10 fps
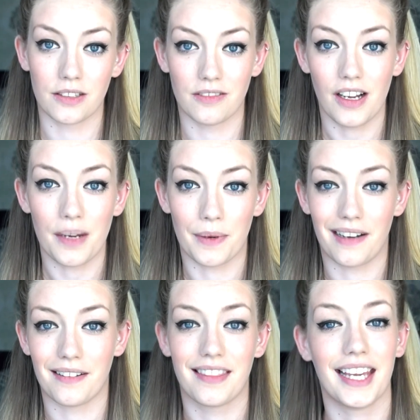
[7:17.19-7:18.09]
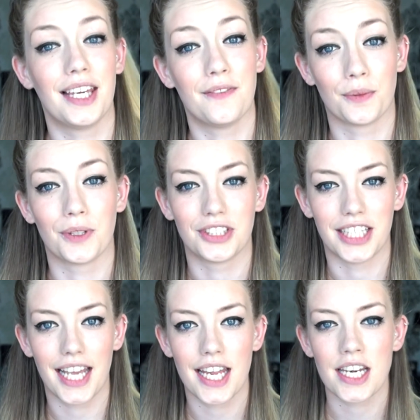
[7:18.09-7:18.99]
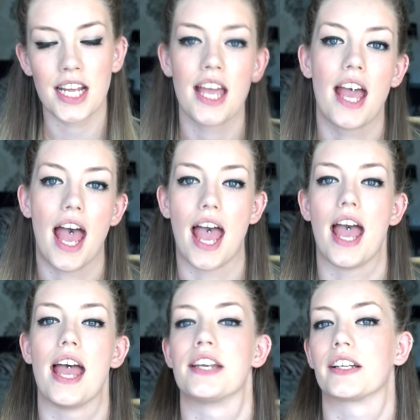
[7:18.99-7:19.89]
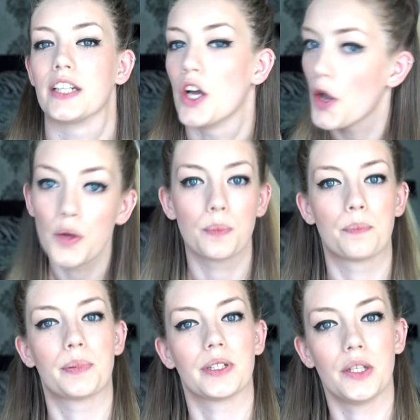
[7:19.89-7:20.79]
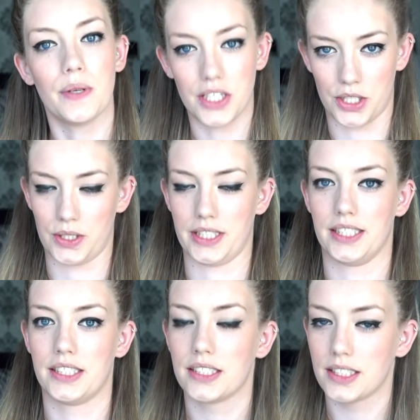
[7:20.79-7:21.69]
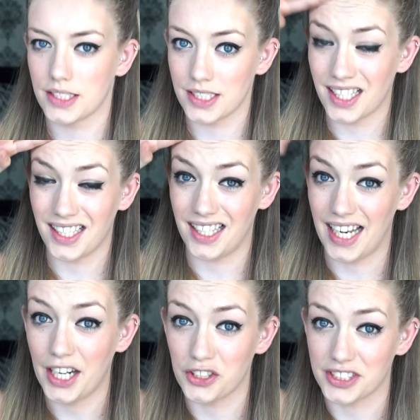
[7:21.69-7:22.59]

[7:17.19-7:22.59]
Alright, well, thank you for watching, and I hope you enjoyed. Later,